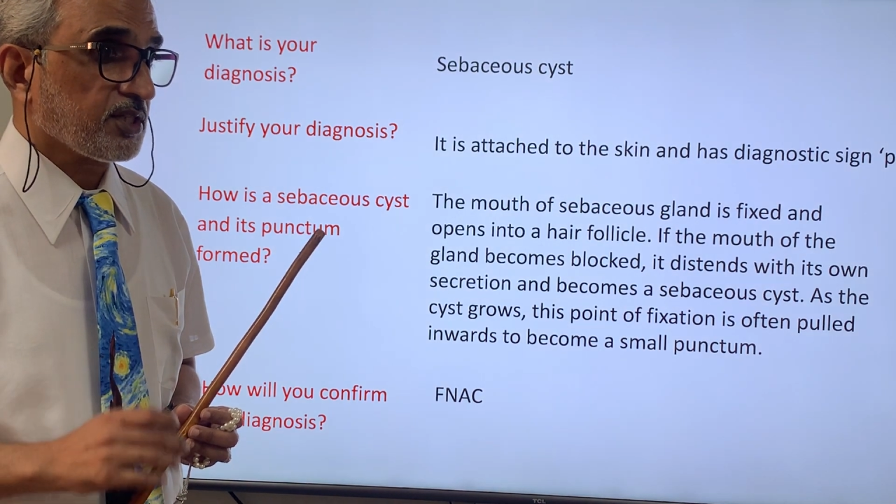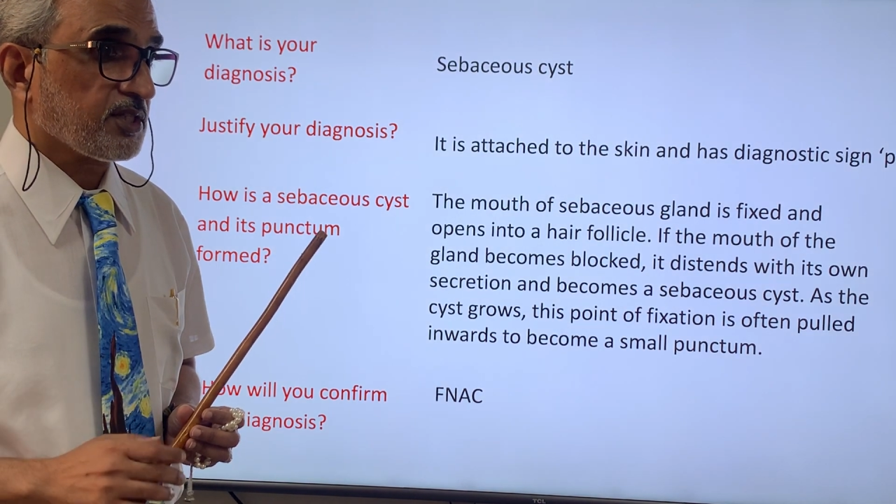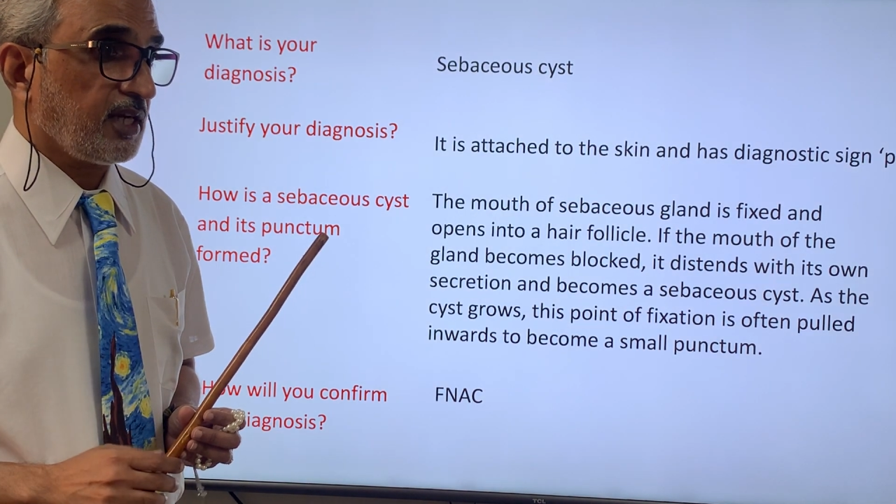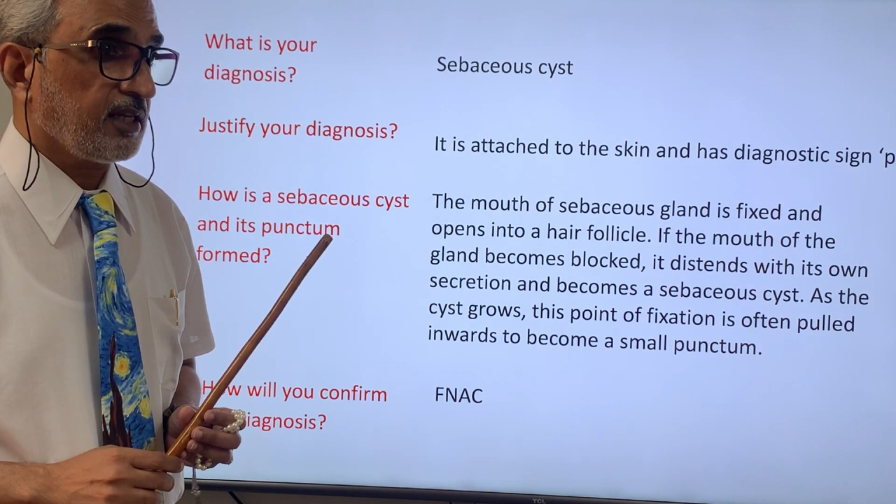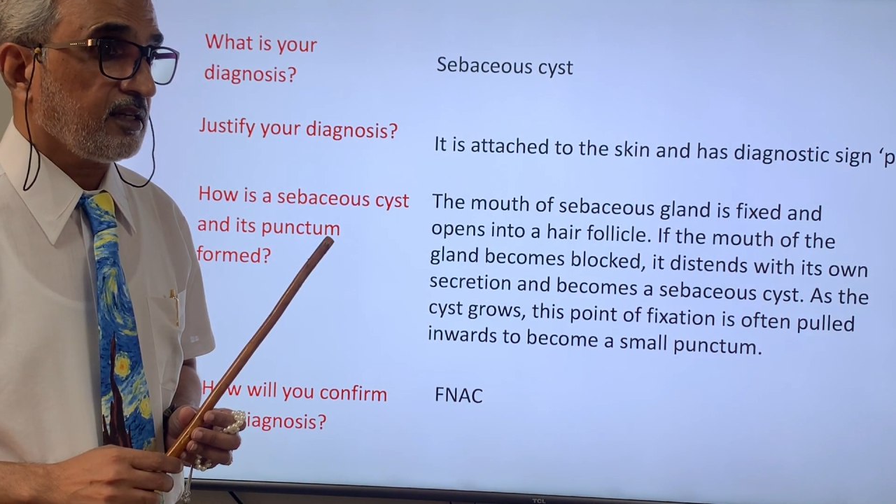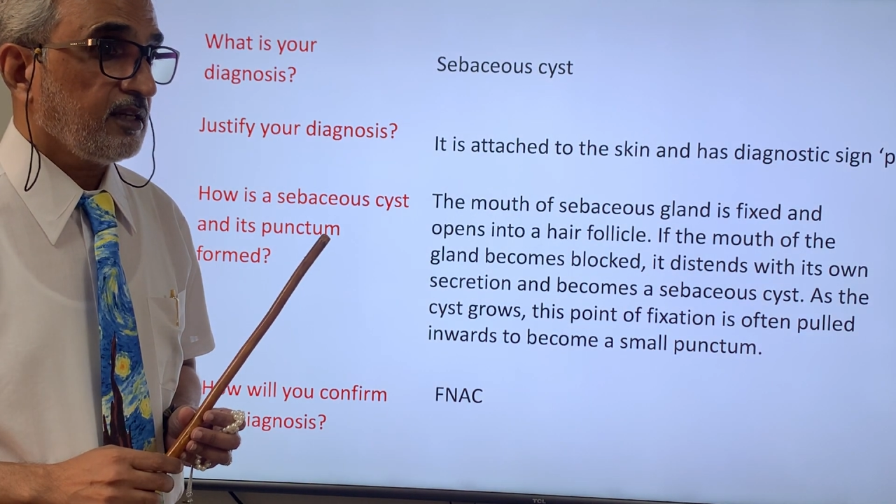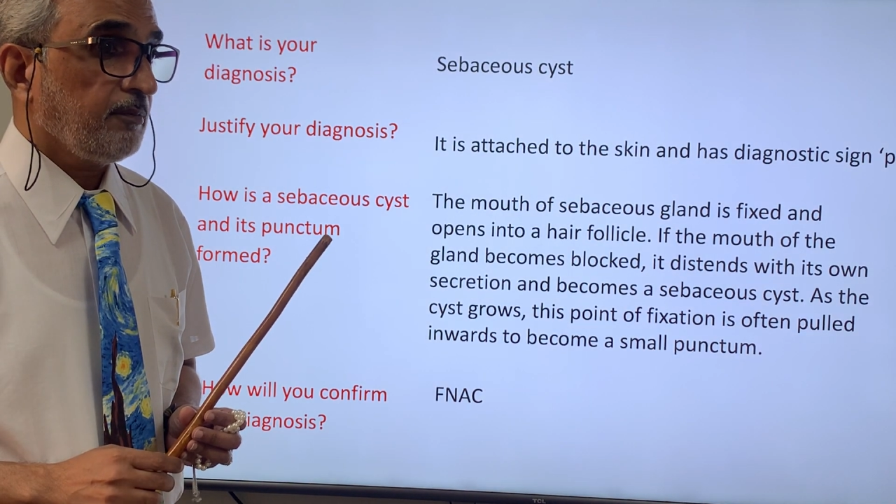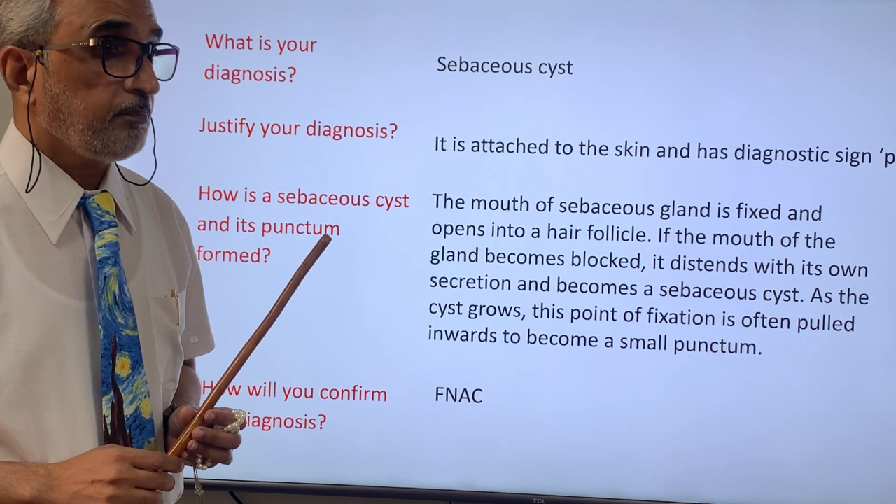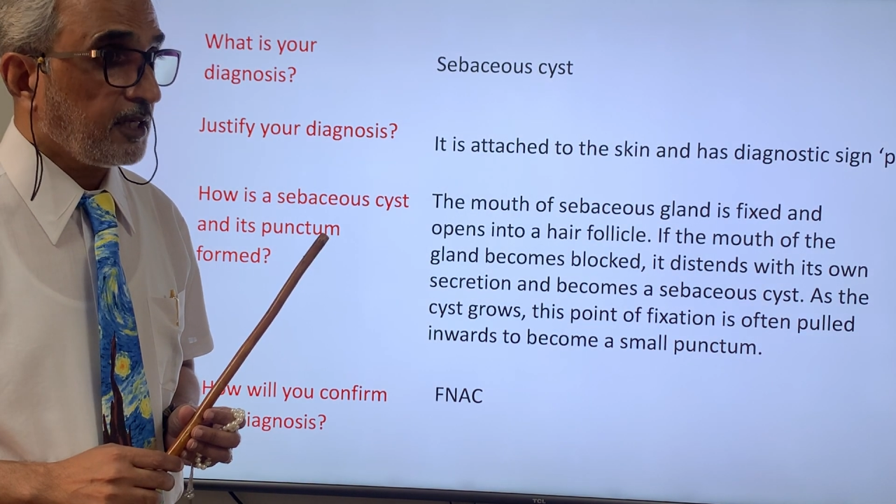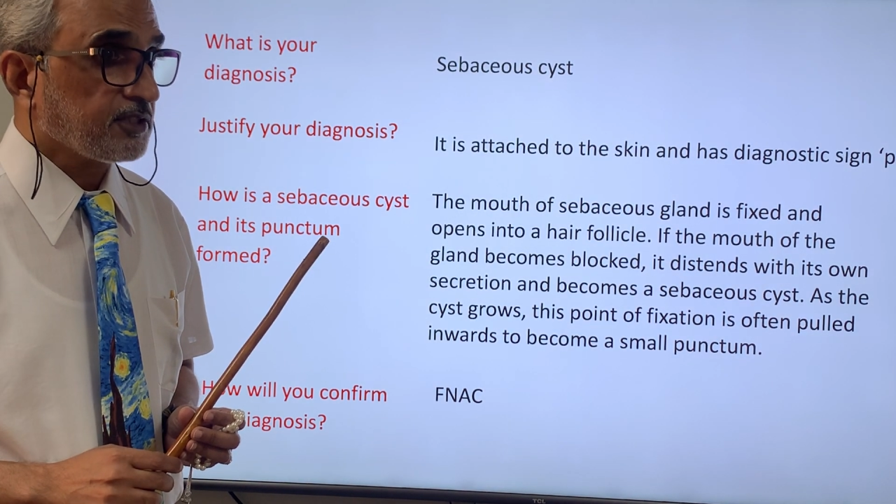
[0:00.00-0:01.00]
sign
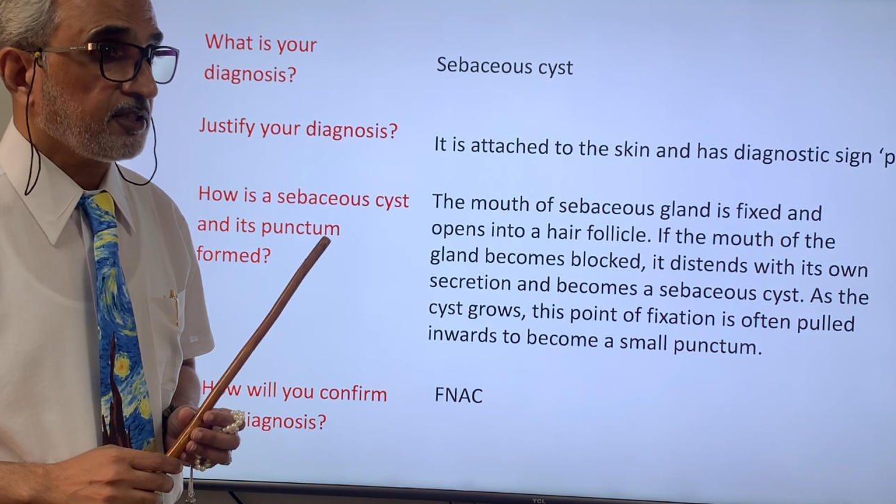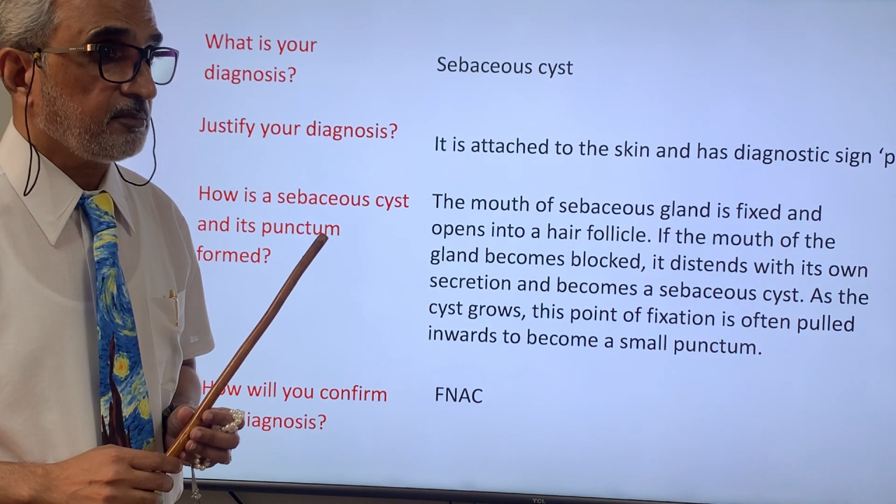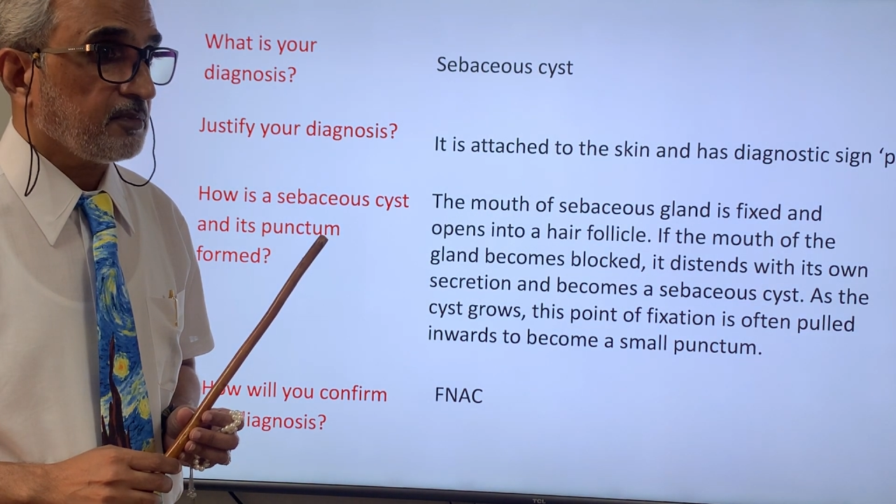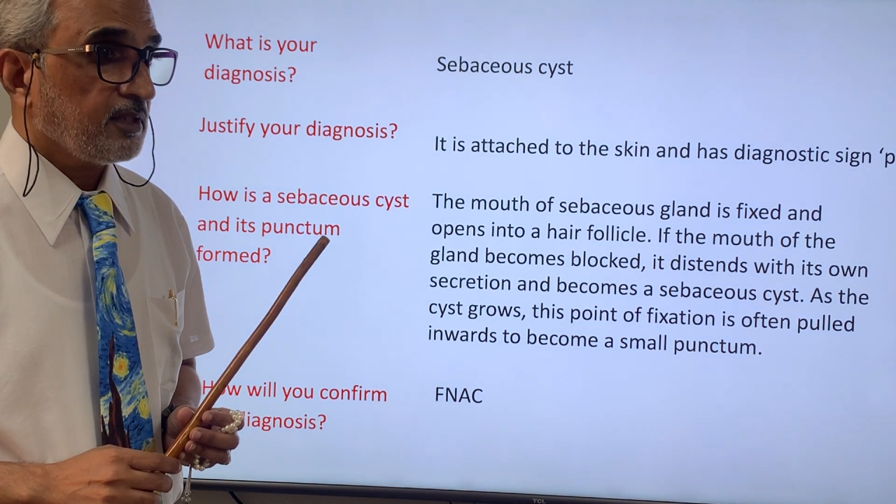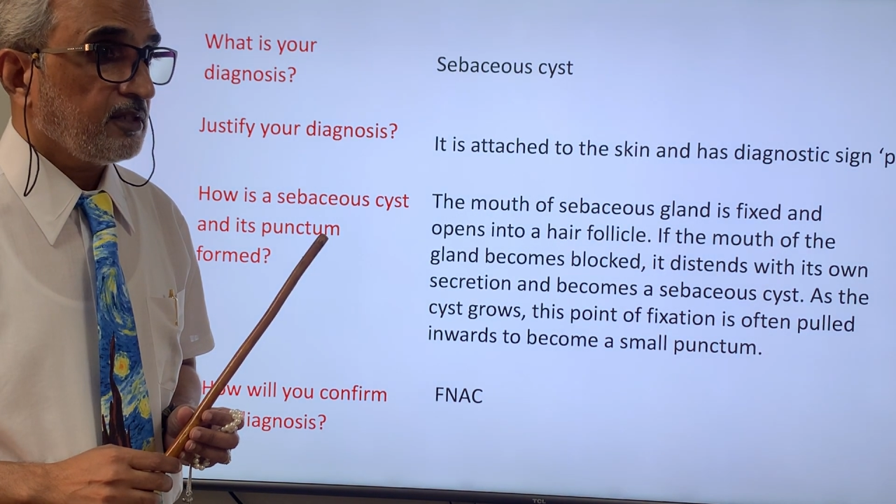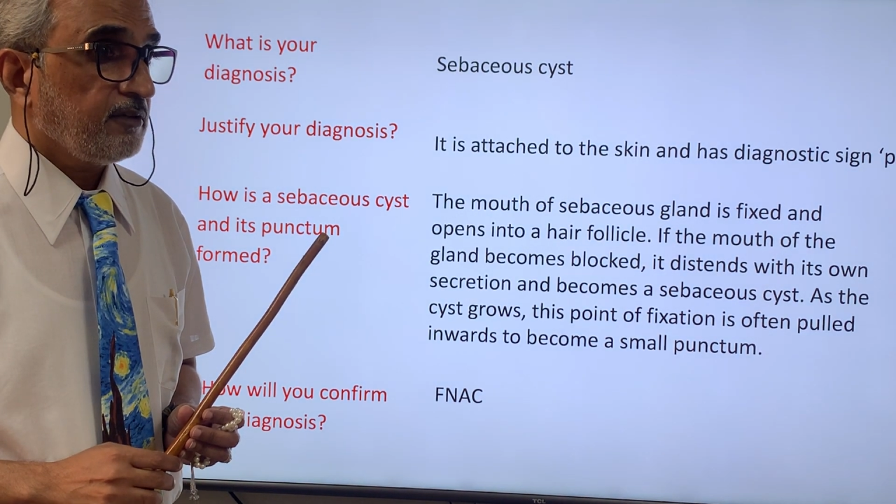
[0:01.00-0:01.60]
punctum